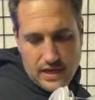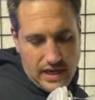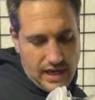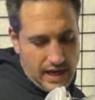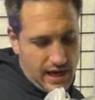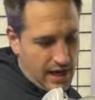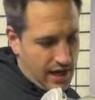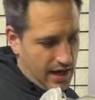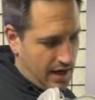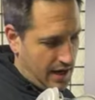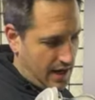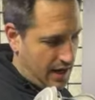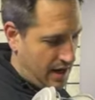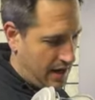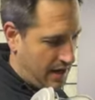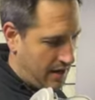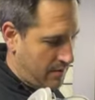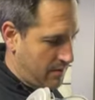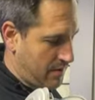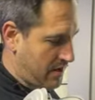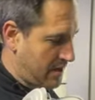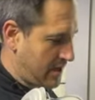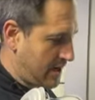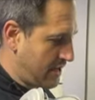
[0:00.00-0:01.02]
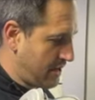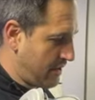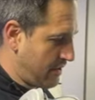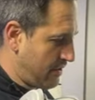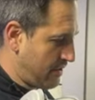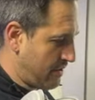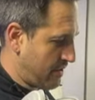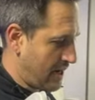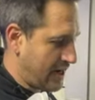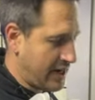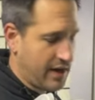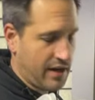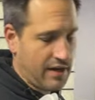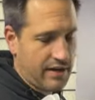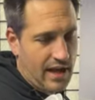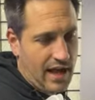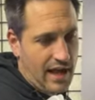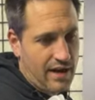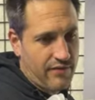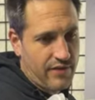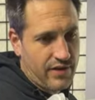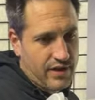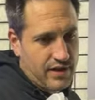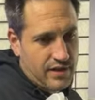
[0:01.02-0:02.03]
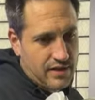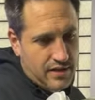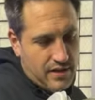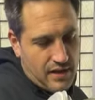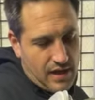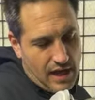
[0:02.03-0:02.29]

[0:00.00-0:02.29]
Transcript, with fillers: And what did I do? I cut it out of a